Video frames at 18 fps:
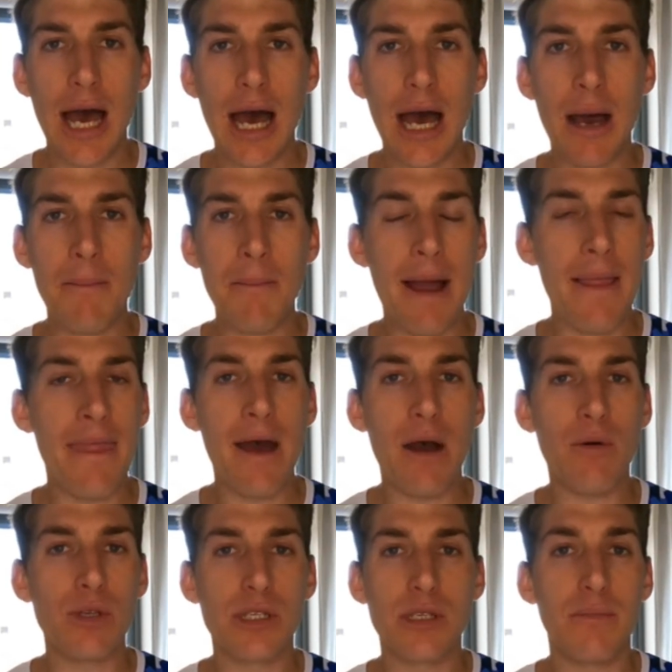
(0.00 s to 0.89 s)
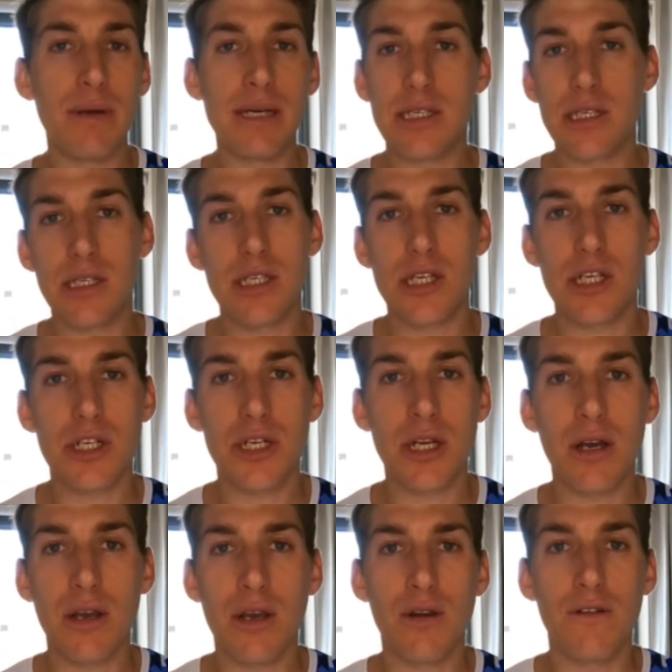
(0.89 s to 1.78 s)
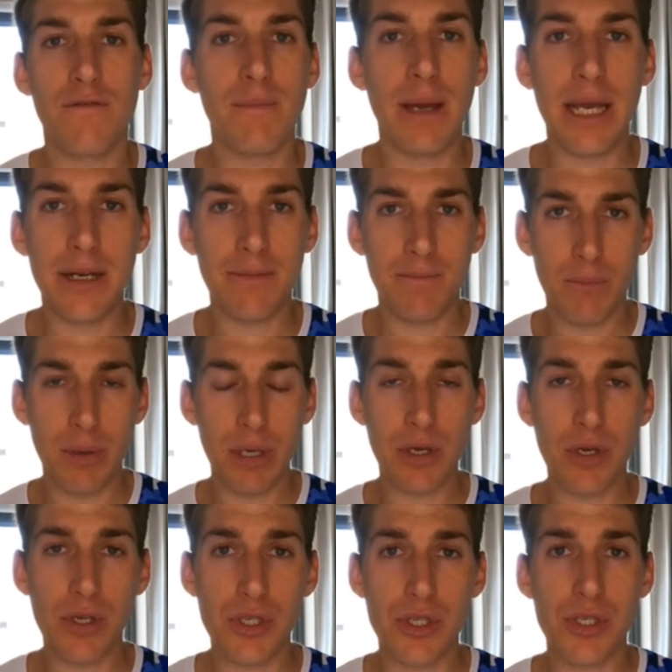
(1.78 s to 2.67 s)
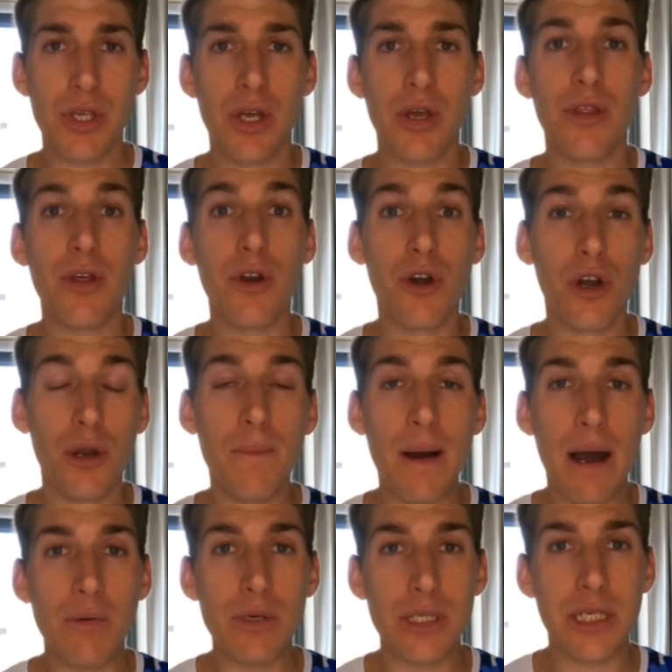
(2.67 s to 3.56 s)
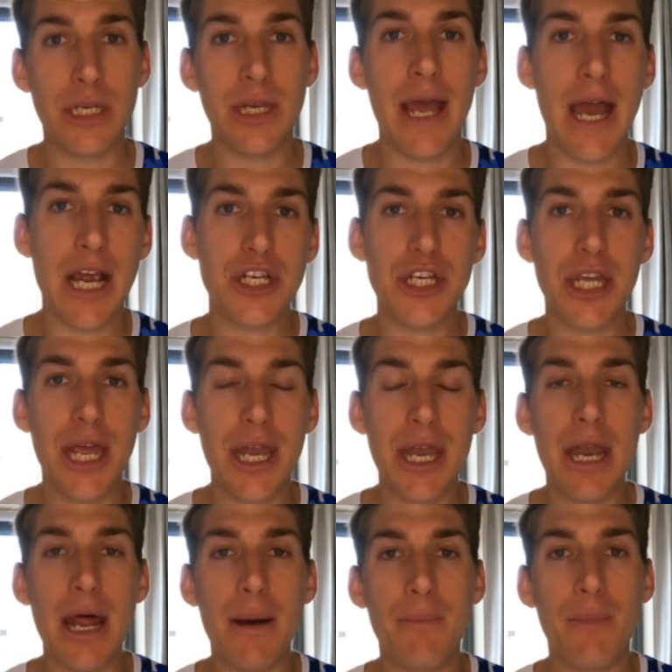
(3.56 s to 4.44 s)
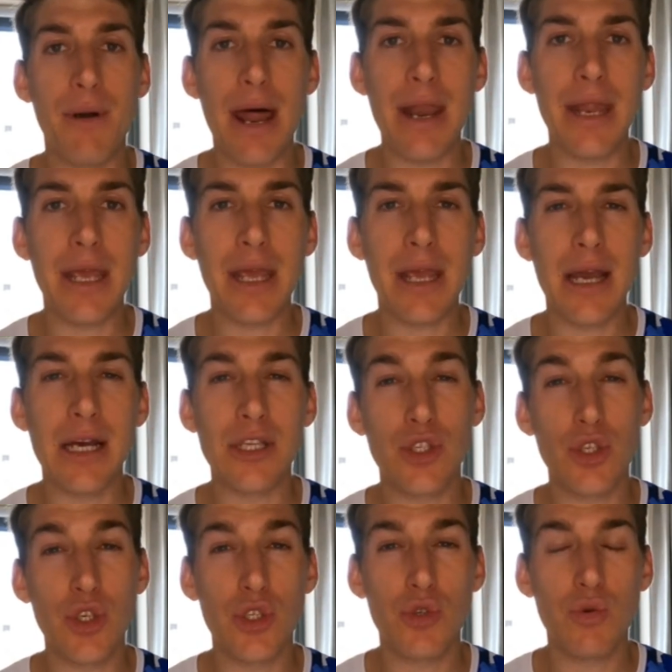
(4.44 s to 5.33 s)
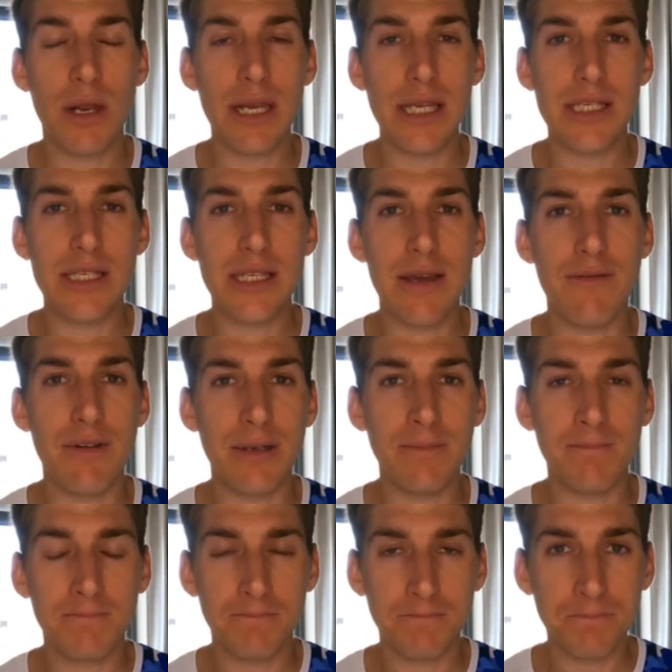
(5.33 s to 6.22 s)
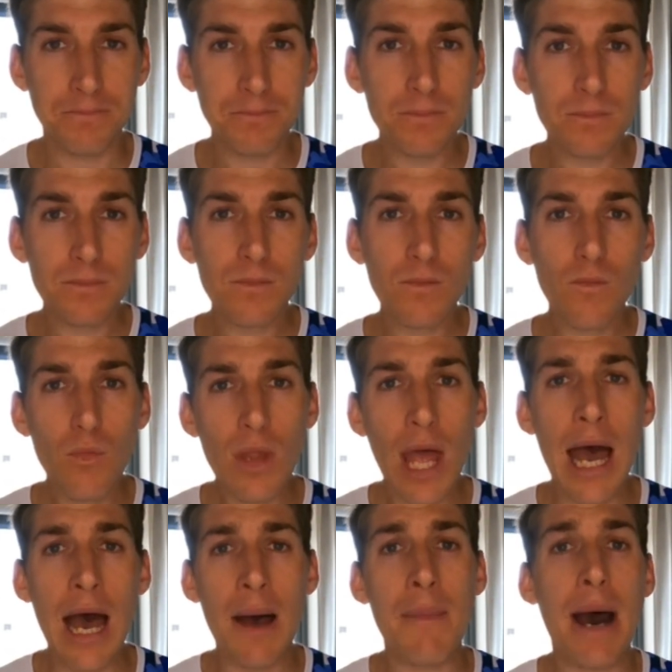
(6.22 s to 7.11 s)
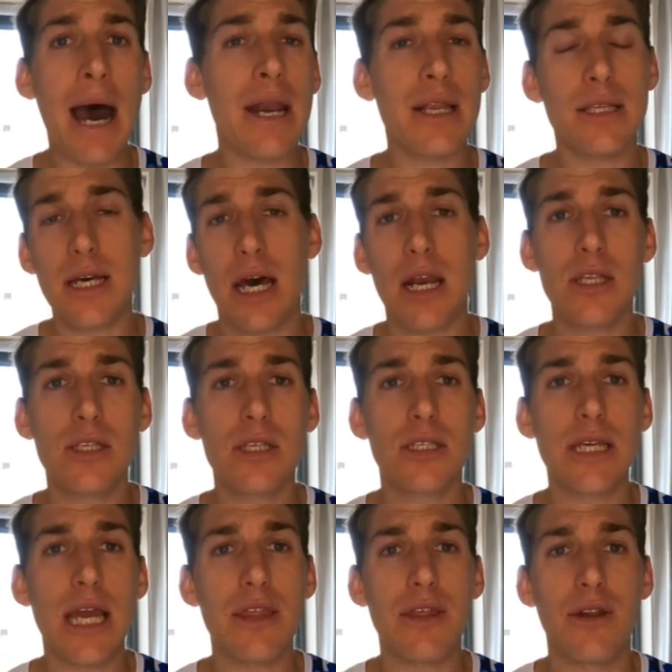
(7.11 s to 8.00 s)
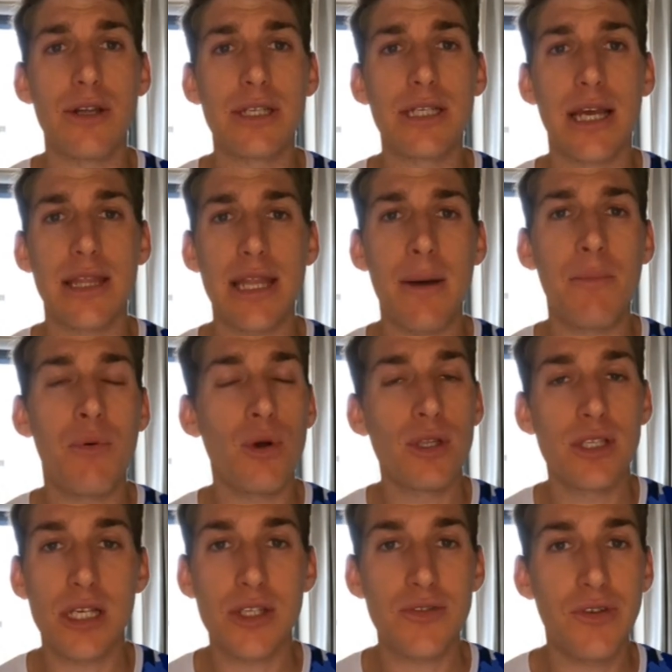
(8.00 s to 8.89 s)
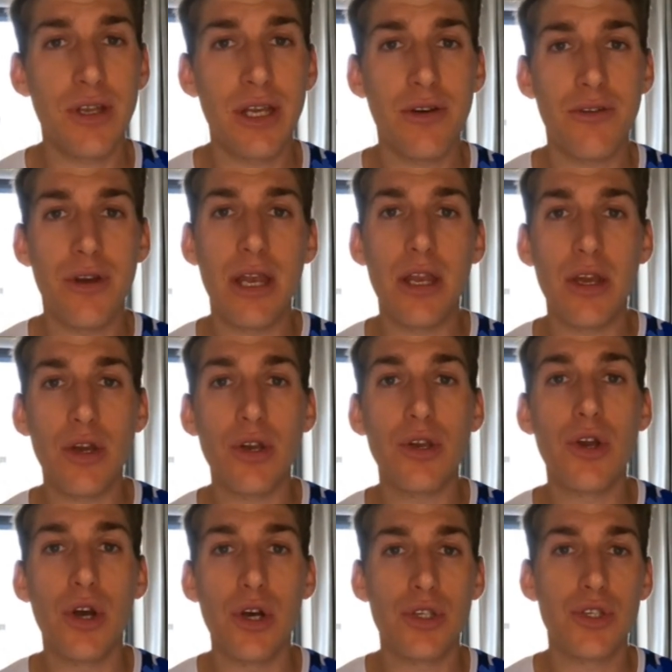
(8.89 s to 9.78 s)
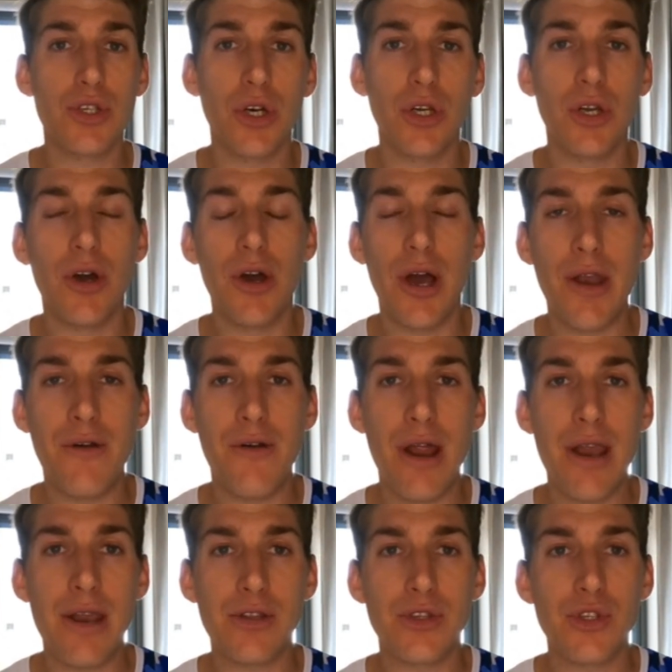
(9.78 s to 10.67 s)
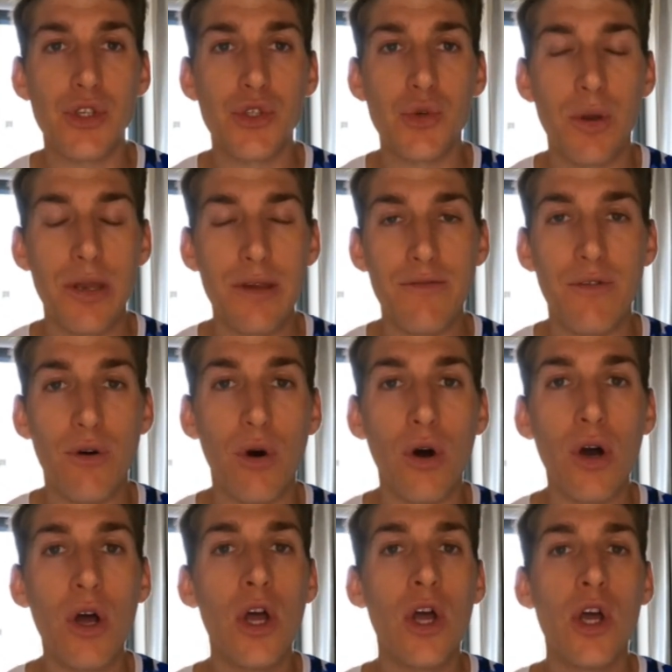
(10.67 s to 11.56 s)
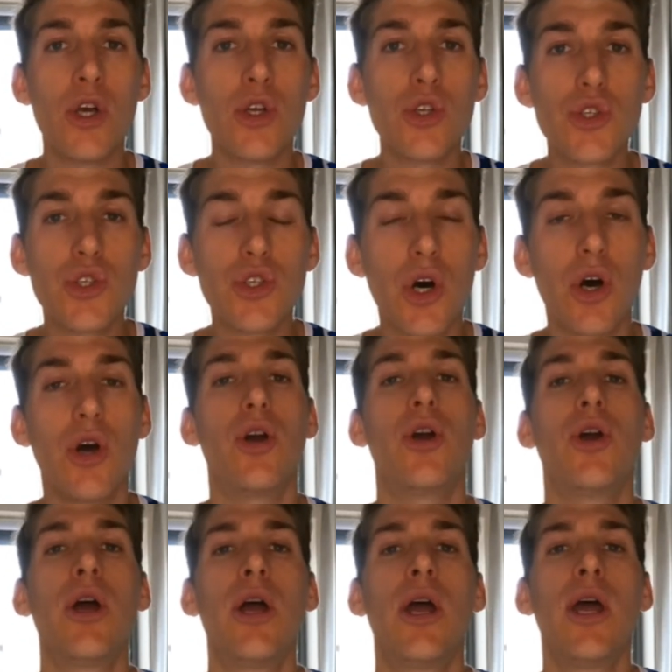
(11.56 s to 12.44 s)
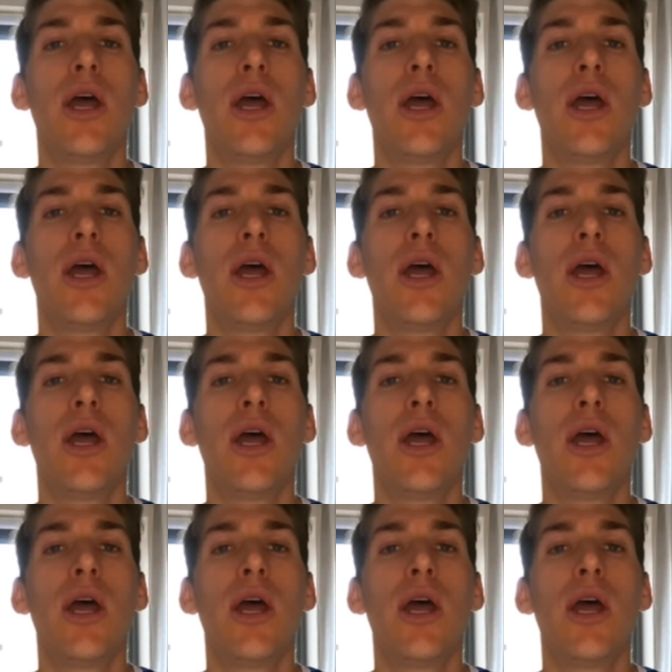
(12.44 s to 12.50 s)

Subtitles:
And that was the best decision I could have made, because the group I was in actually ended up running a 2:27. I decided to take the risk at that point. I was feeling really good, go solo, and ran a 2:24. So